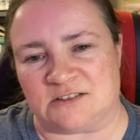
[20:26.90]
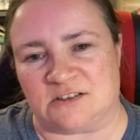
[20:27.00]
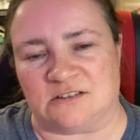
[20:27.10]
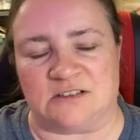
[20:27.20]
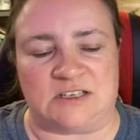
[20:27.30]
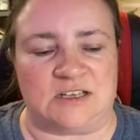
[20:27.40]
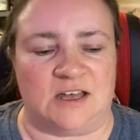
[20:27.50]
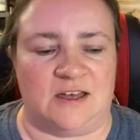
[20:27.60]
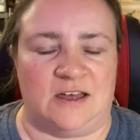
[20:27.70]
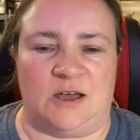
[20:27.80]
early,
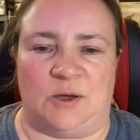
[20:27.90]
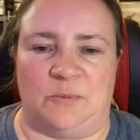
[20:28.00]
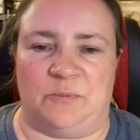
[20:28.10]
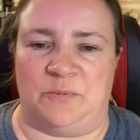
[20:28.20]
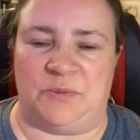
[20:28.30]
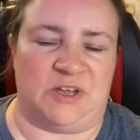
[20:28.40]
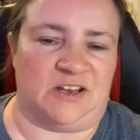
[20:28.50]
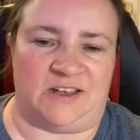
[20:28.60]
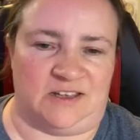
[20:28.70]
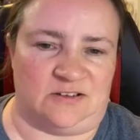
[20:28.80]

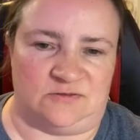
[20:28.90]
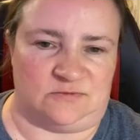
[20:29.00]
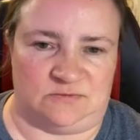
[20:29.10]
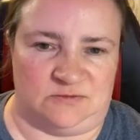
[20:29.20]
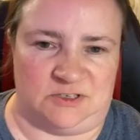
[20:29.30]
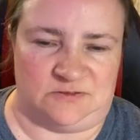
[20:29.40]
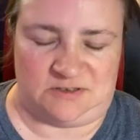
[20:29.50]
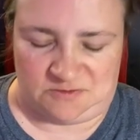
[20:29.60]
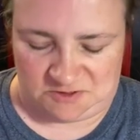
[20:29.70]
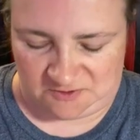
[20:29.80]
but I don't know
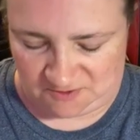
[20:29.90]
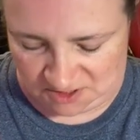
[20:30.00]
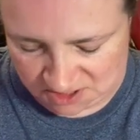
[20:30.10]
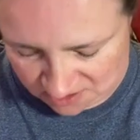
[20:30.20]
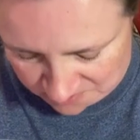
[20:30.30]
that I'm going to finish all